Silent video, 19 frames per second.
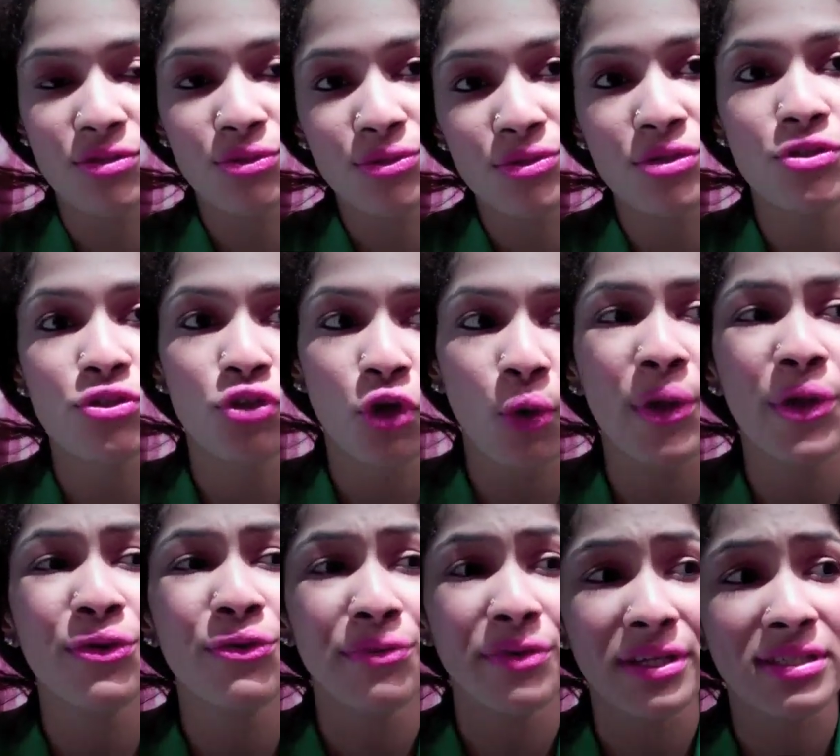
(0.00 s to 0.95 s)
So it's a store where
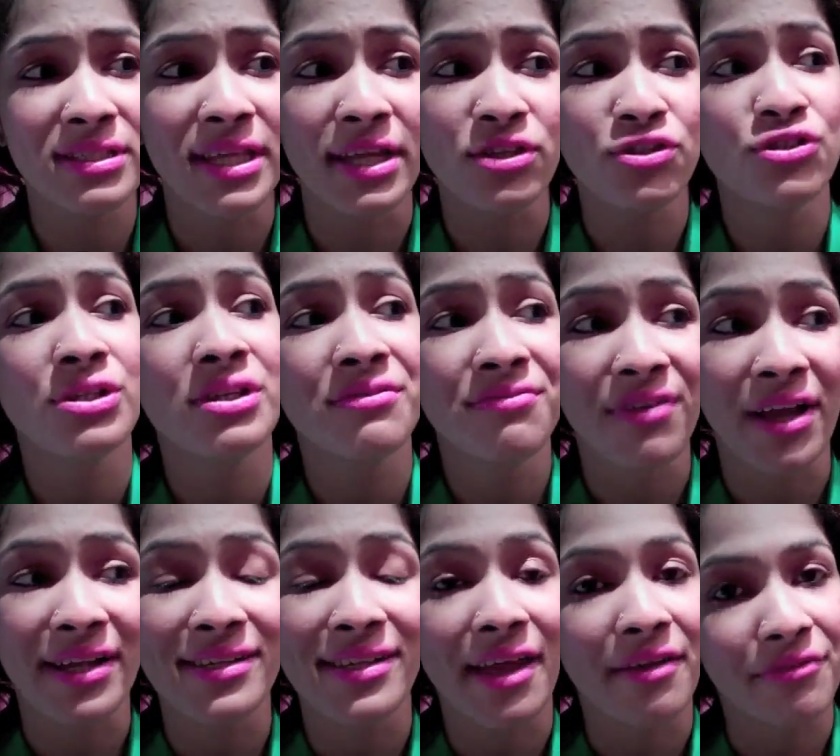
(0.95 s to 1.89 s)
you essentially
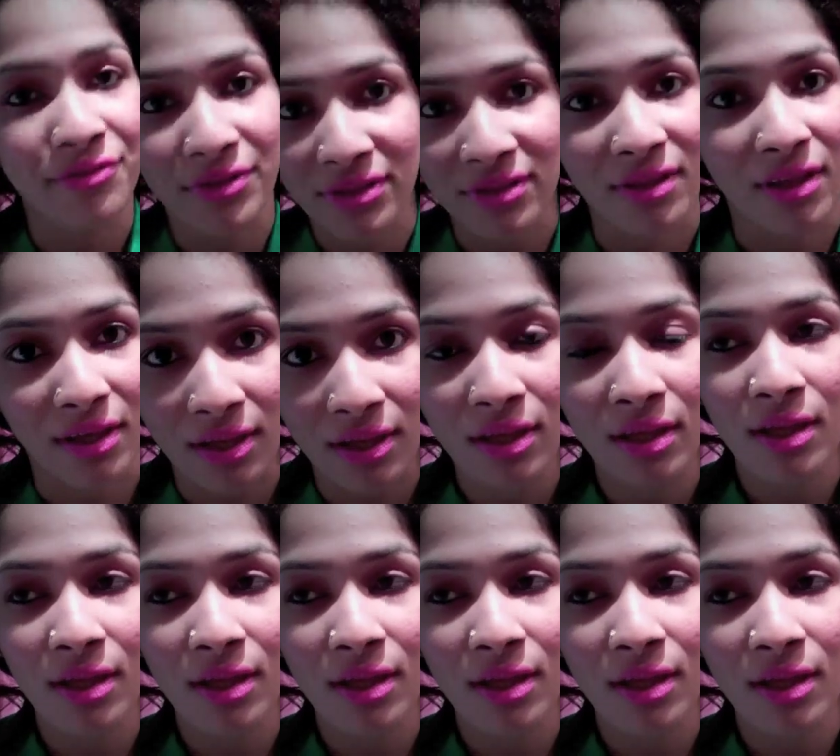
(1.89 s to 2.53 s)
find everything.